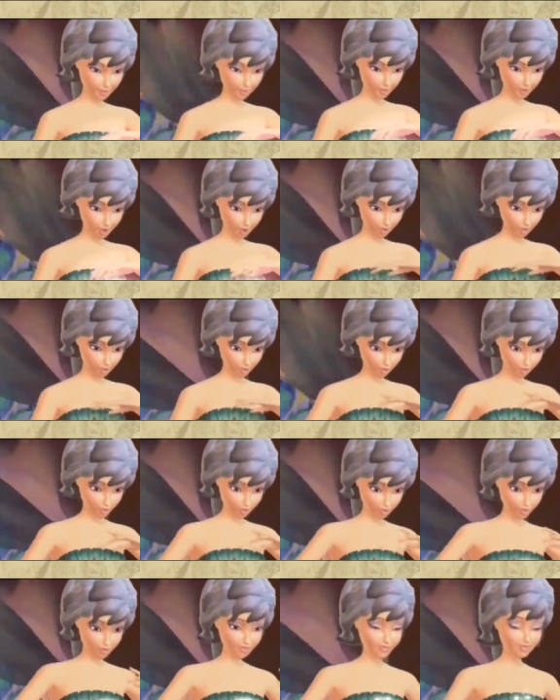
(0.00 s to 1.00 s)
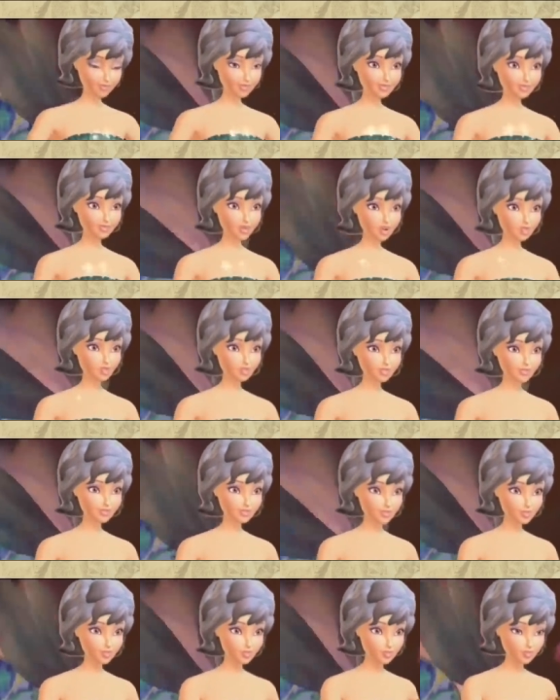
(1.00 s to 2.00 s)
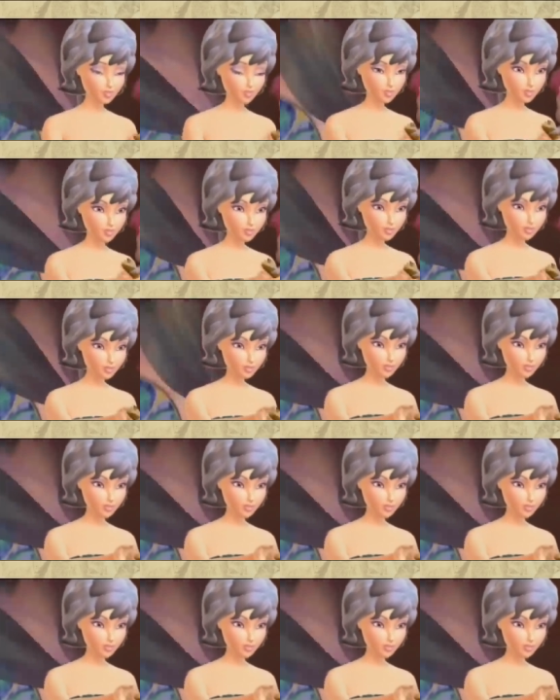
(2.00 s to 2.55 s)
Azura to take her where she